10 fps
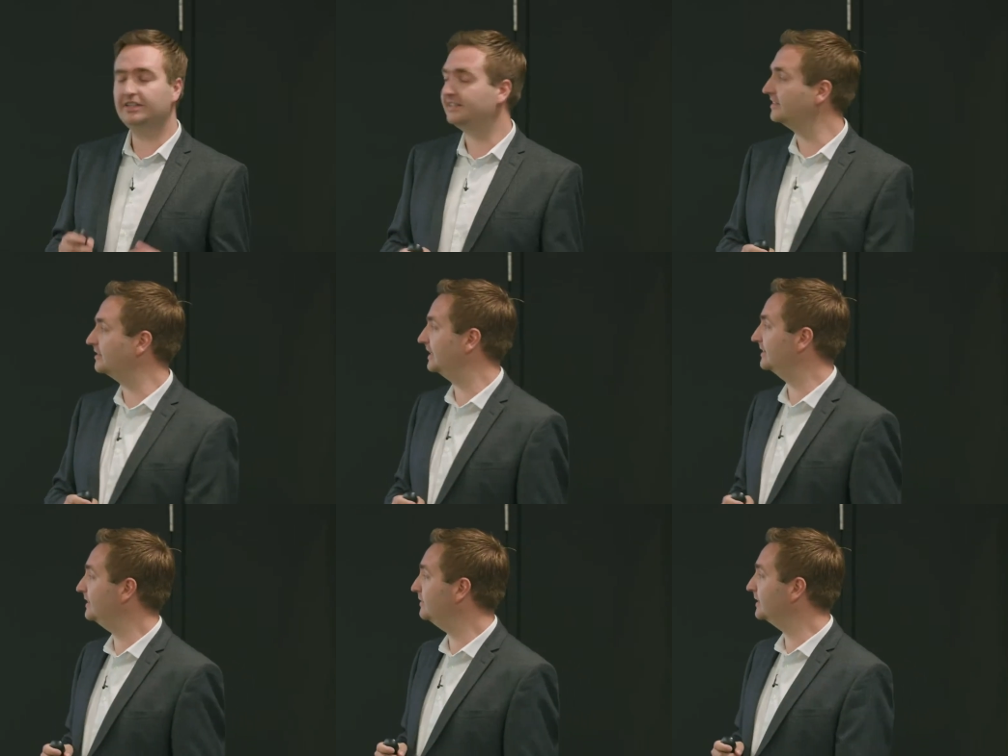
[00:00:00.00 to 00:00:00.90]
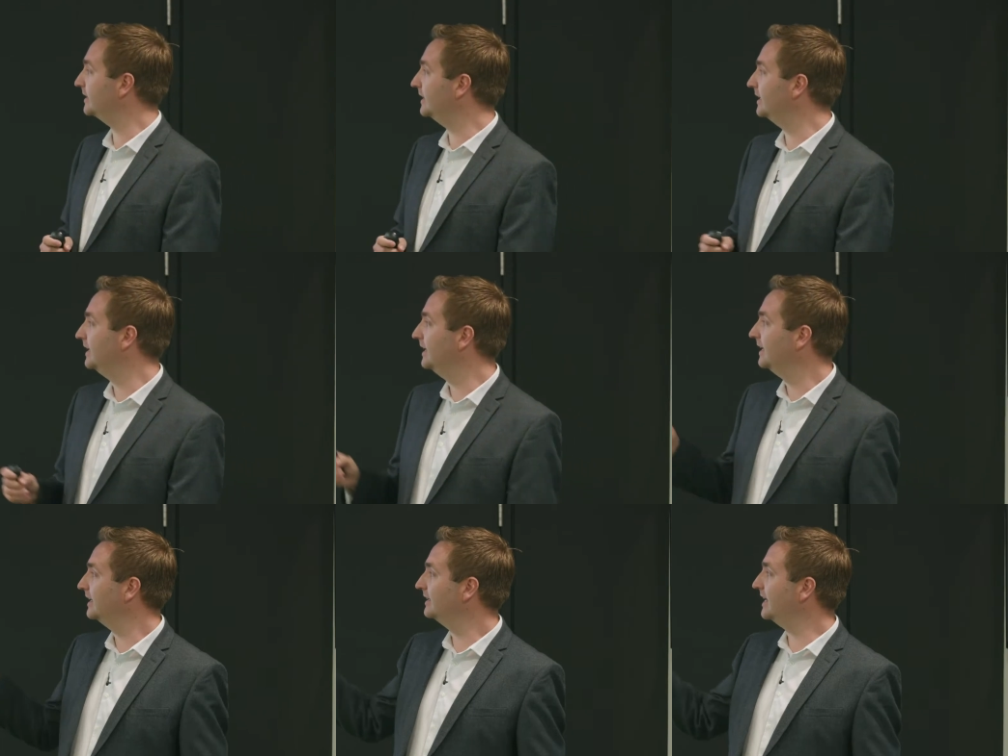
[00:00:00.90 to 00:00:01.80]
the digital activity.
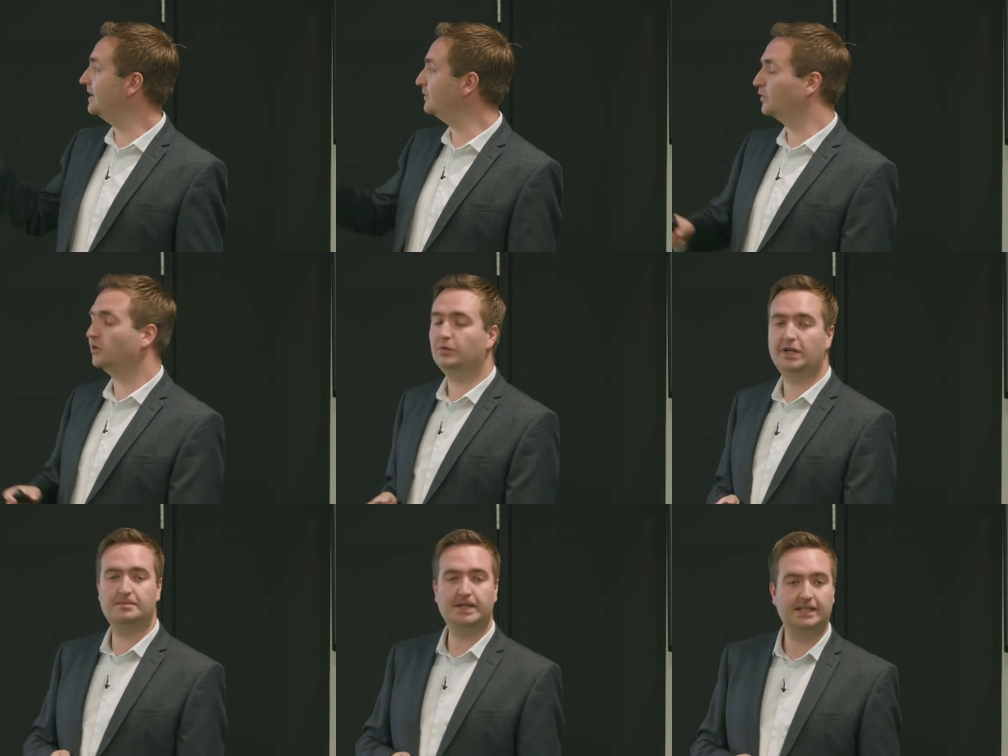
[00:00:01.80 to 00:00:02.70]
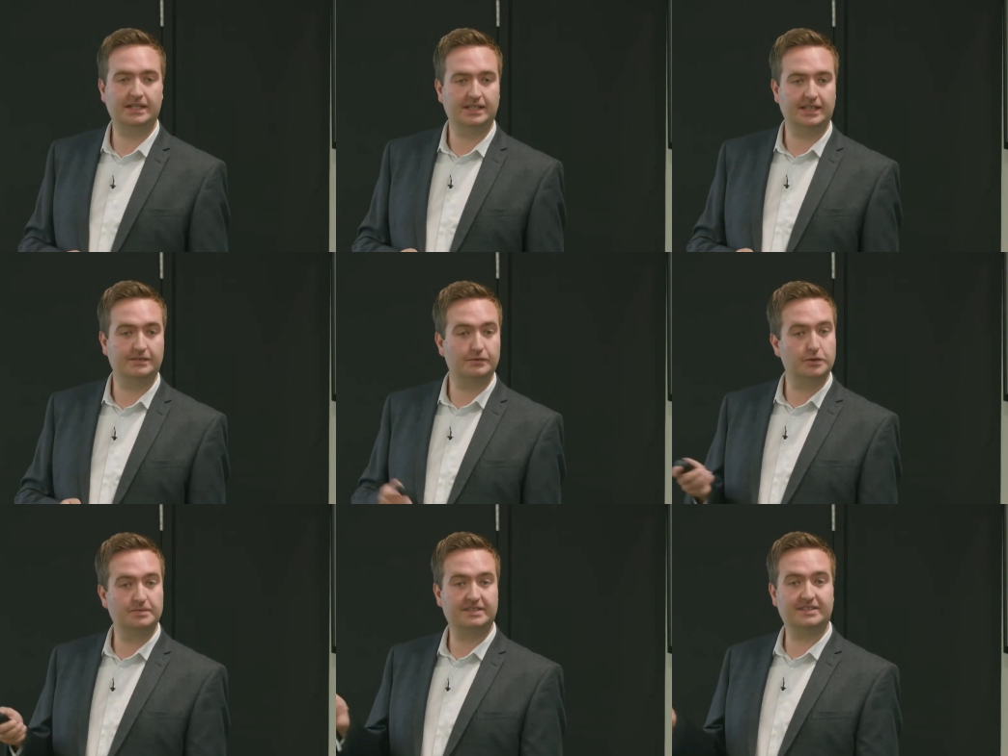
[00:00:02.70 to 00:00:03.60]
Therefore, we are making
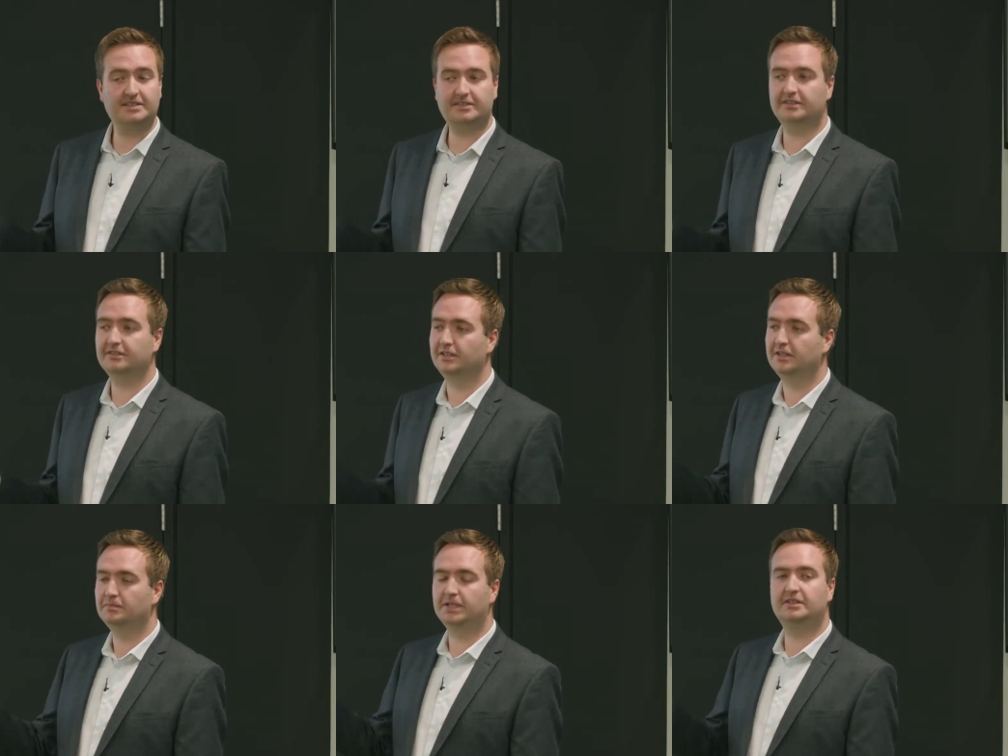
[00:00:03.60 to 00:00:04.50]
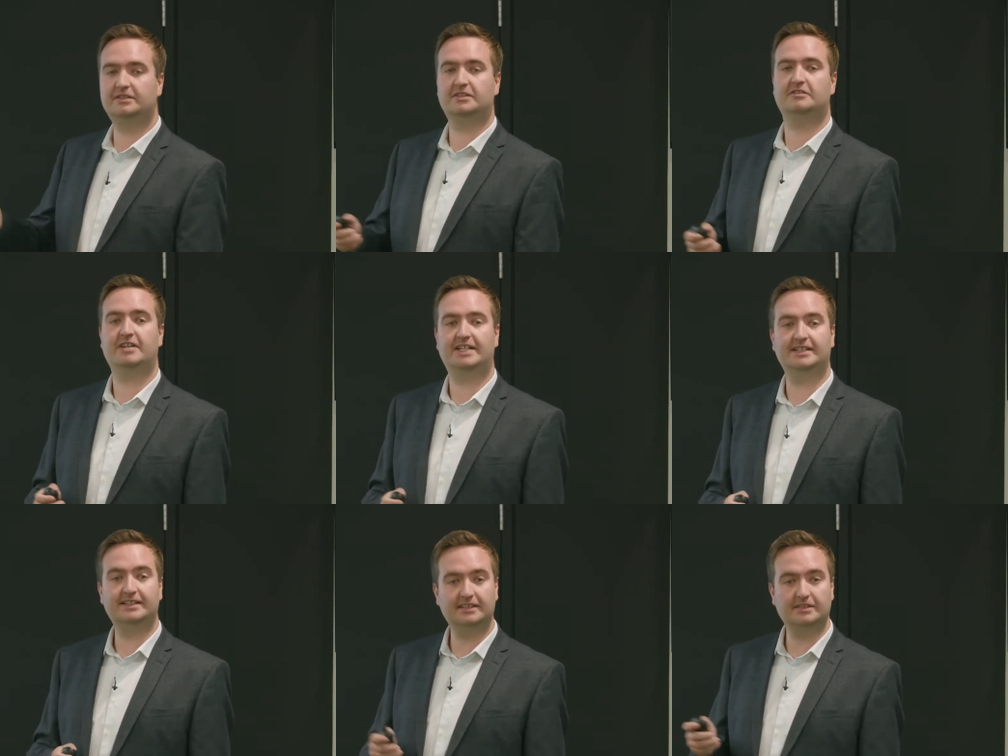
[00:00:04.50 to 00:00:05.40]
uninformed decisions because the
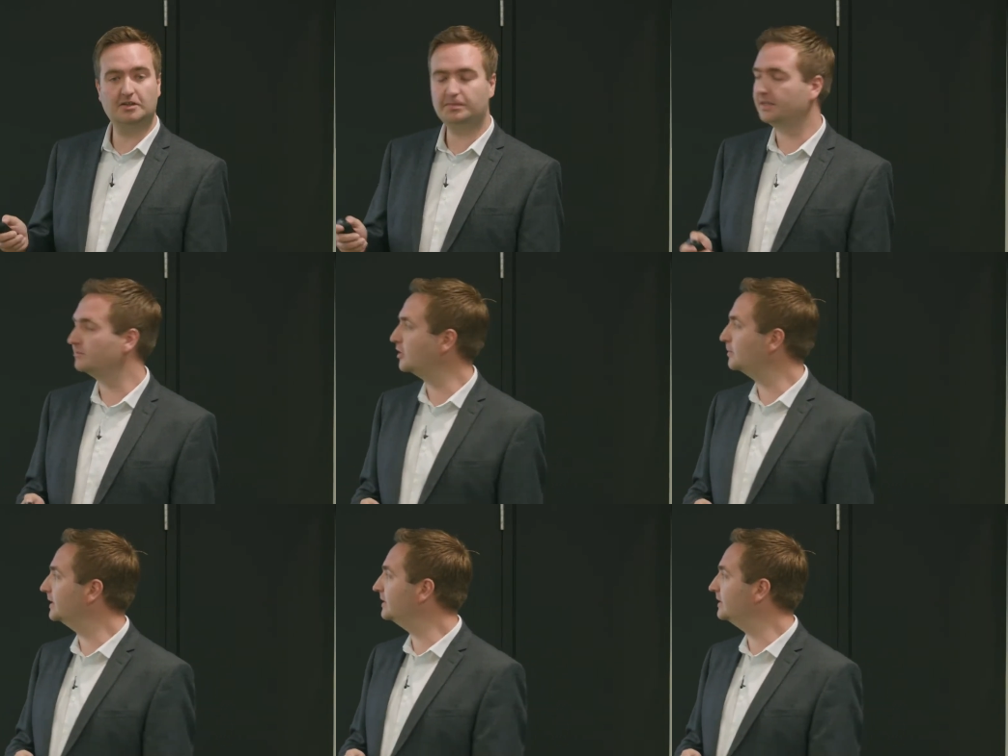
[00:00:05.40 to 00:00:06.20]
credit is not being properly